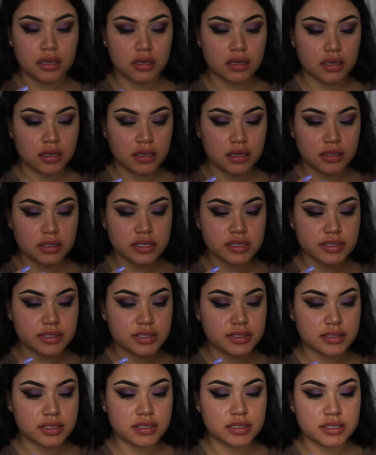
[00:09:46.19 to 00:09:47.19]
and this
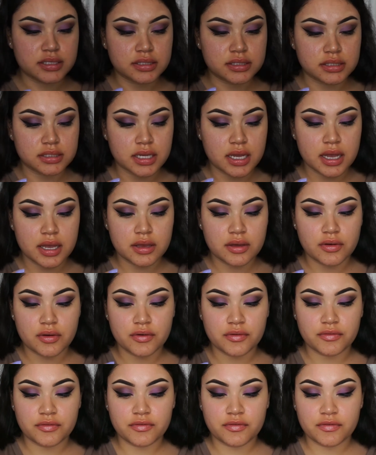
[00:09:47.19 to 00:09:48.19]
is in the
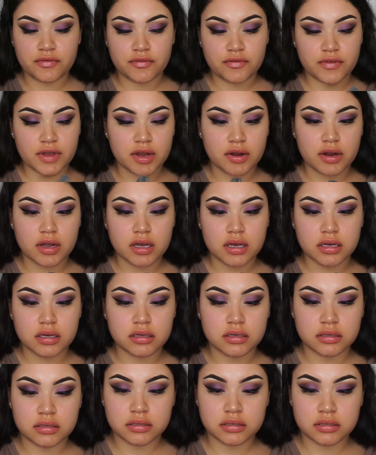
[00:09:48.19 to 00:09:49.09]
style Farrah.